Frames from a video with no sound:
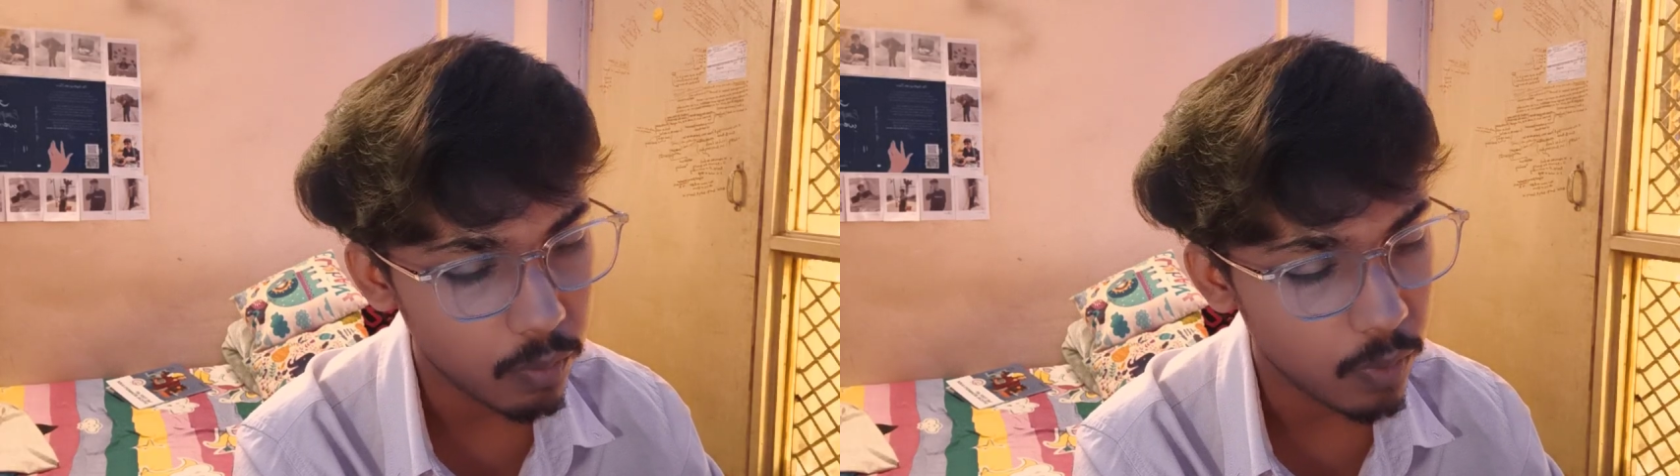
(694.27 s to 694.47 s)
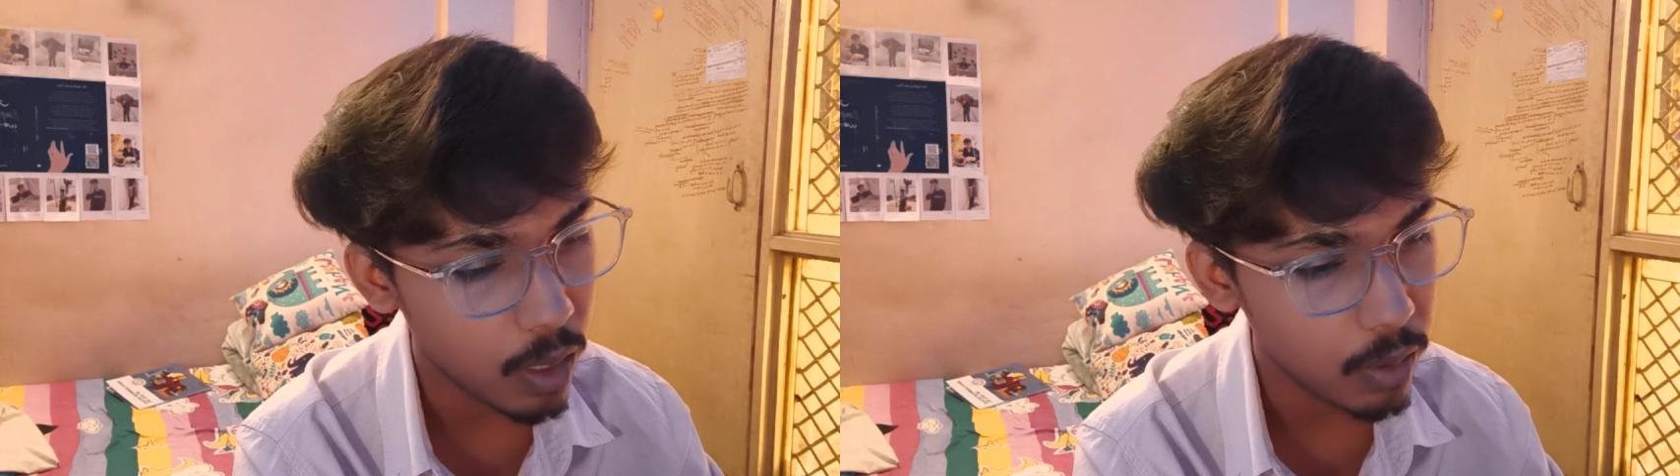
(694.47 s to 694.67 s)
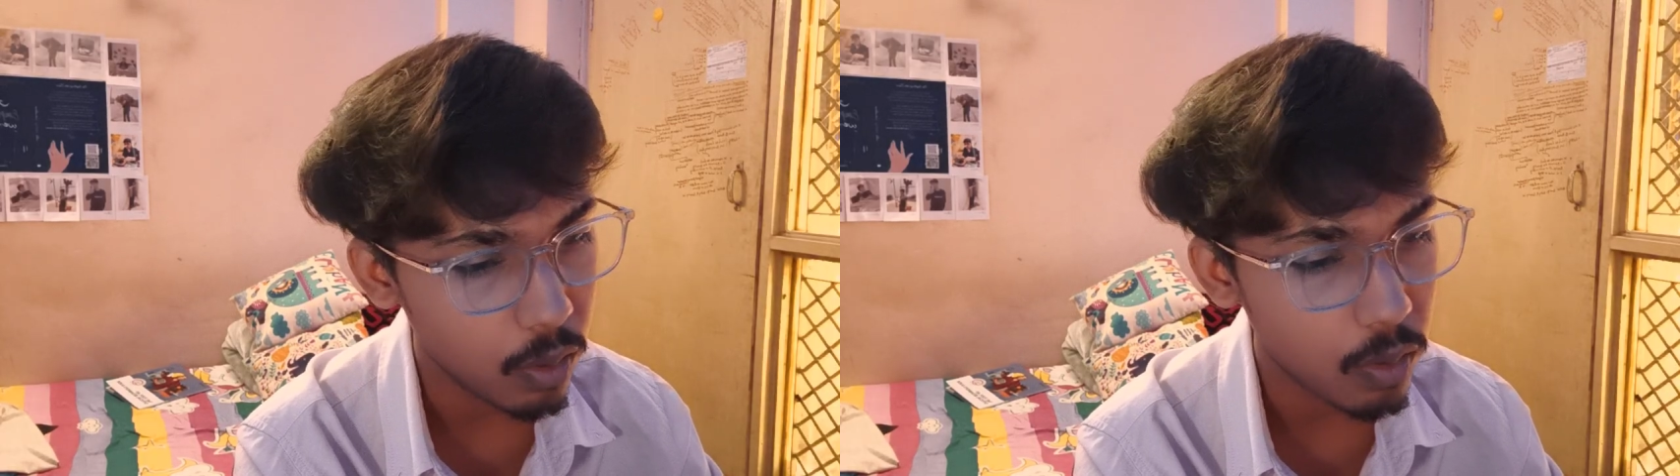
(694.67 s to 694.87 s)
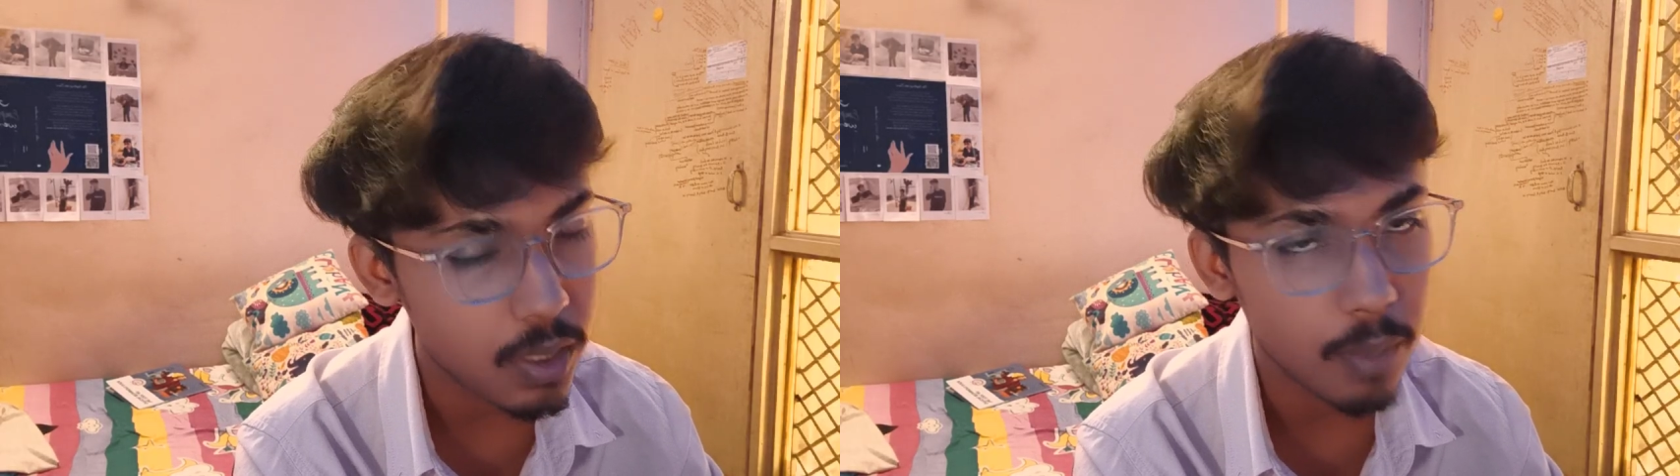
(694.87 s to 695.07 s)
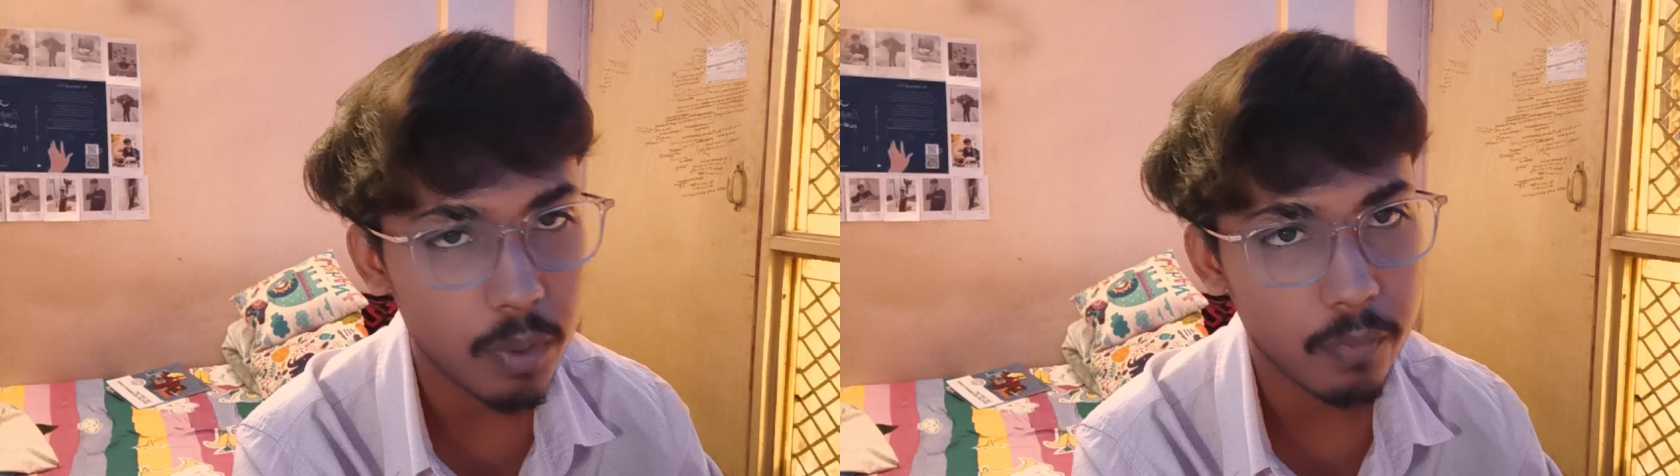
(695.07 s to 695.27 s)
What are the
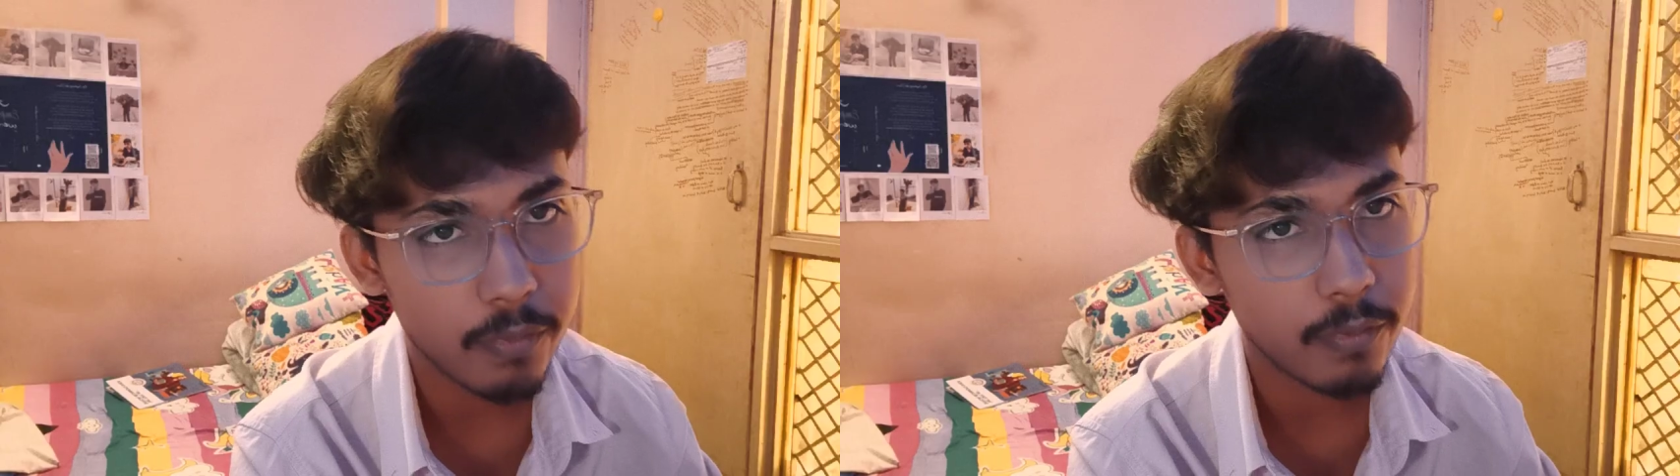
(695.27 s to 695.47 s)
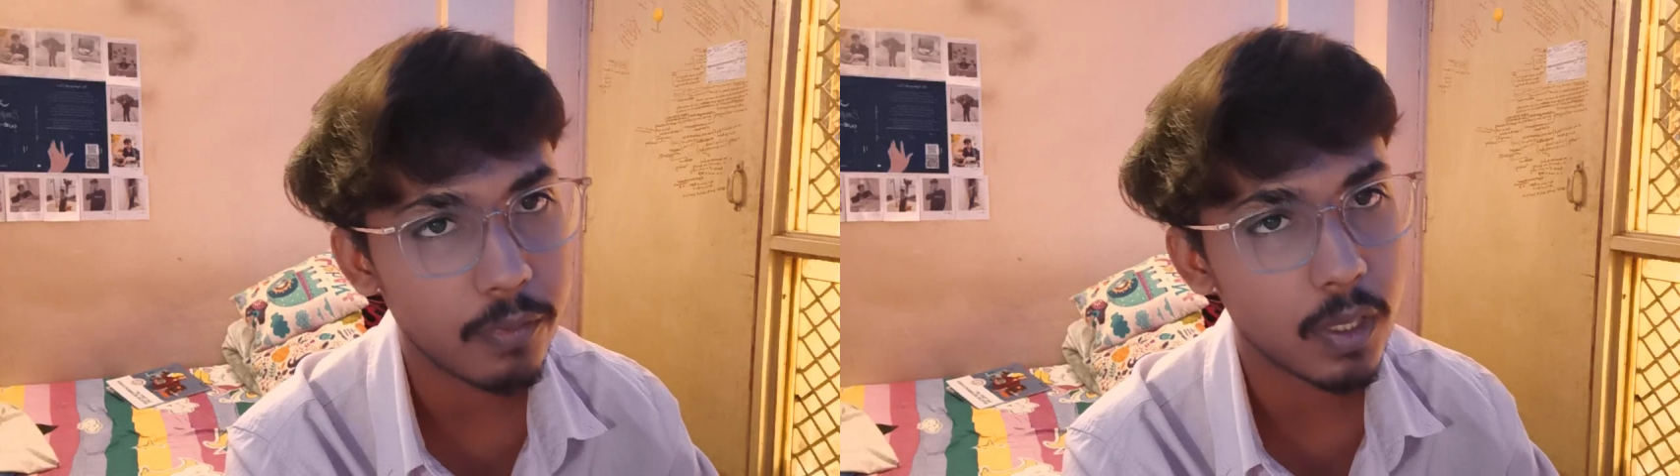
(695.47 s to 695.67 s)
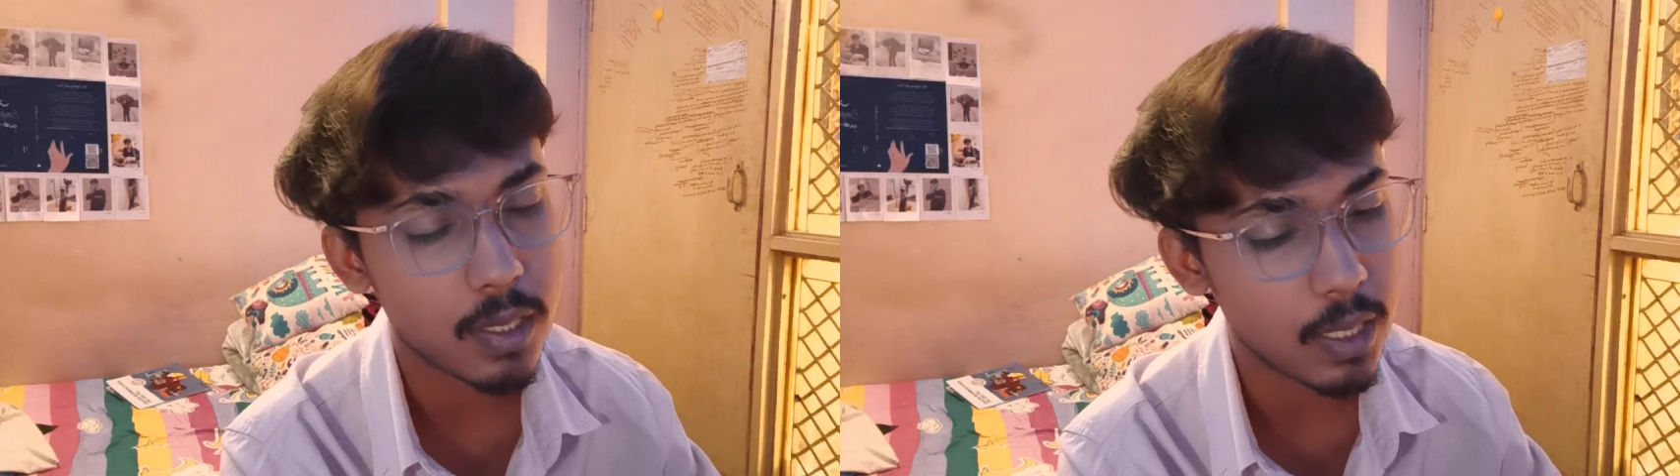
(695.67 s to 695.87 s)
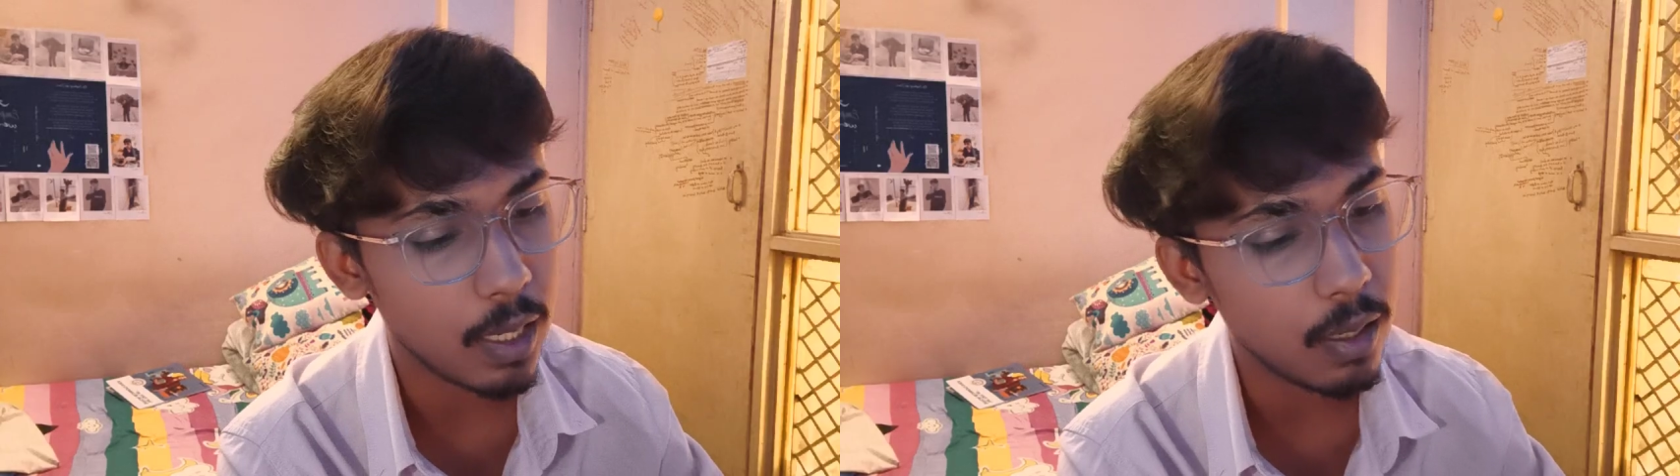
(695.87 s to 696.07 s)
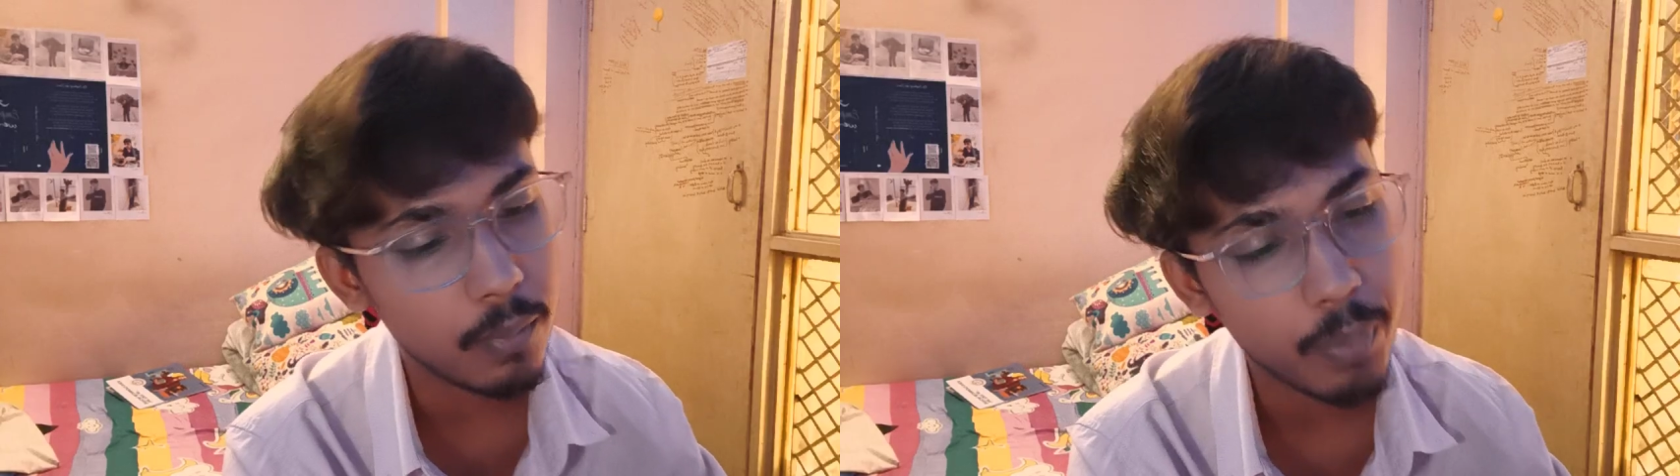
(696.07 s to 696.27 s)
concept of the
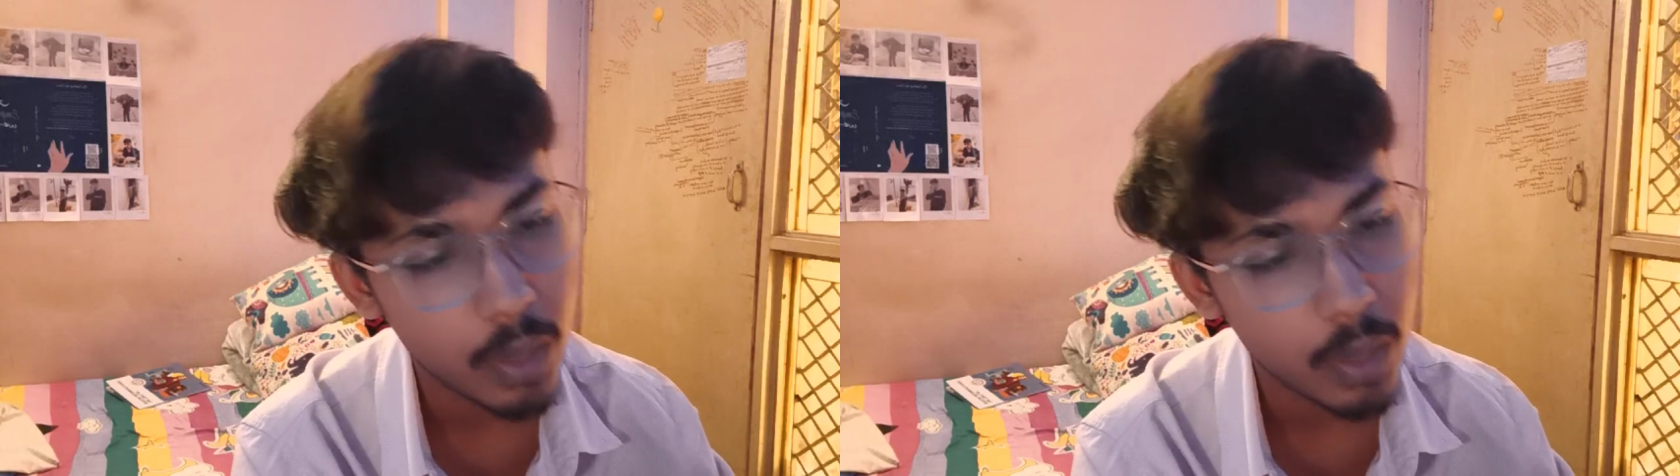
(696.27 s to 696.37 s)
cell?